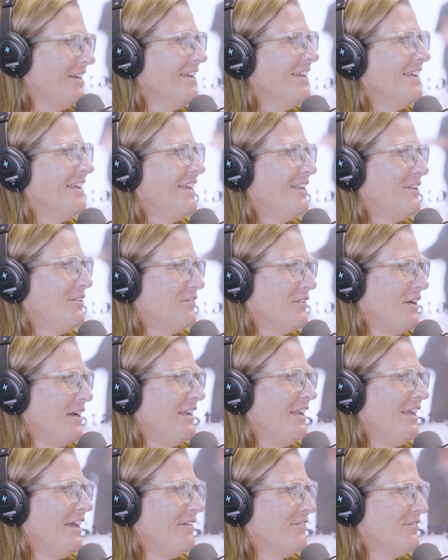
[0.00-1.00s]
Yeah. And you
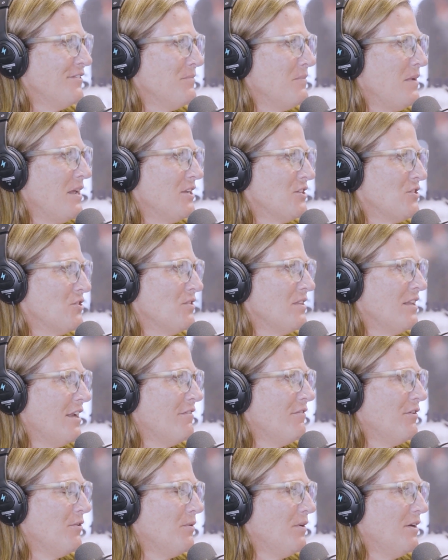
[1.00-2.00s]
kind of have to make sure that
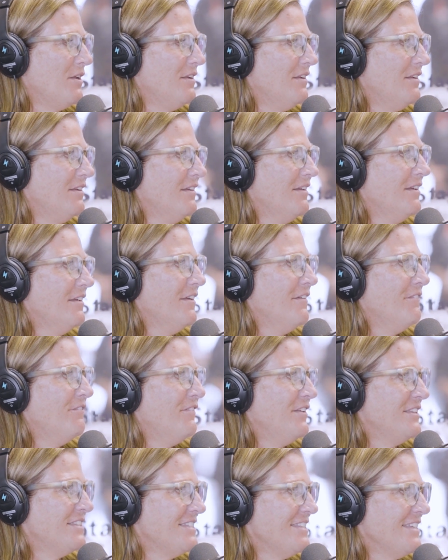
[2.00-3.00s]
everyone
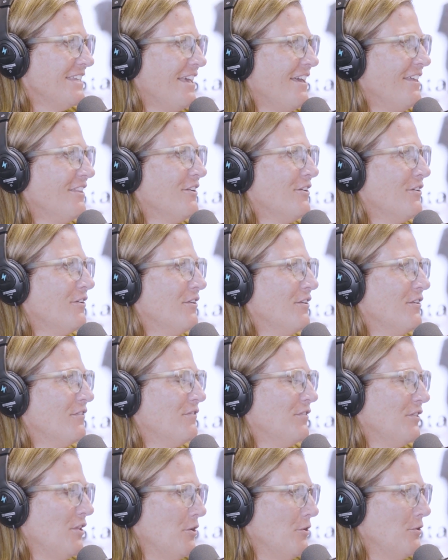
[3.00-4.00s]
fits together and it
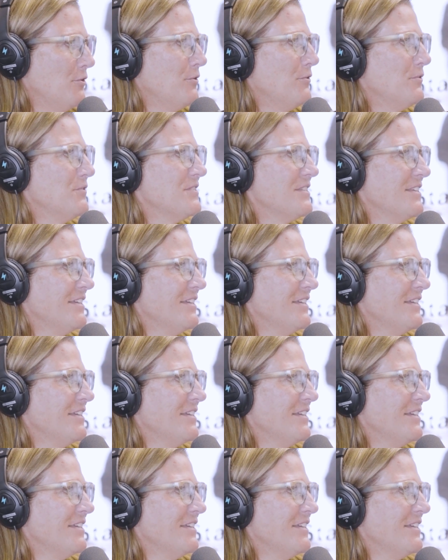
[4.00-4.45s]
flows.